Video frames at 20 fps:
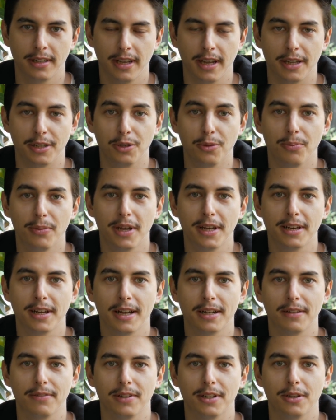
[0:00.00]
and you may
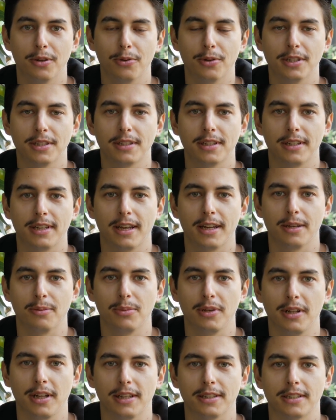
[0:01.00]
not even notice an
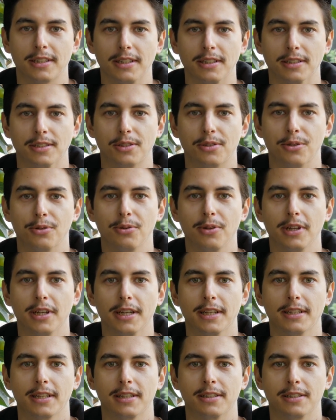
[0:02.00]
animal until it's too
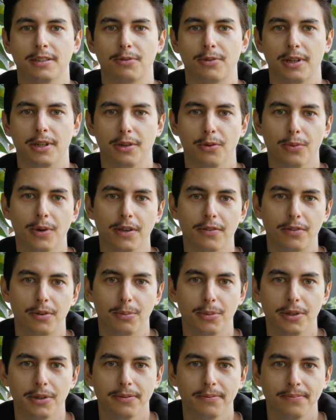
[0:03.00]
late and it's running away
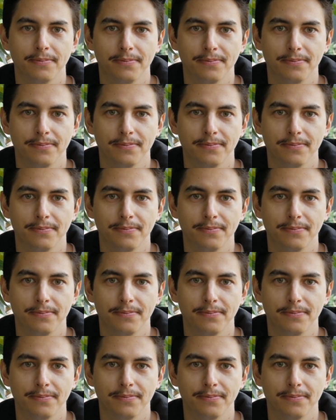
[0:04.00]
from you.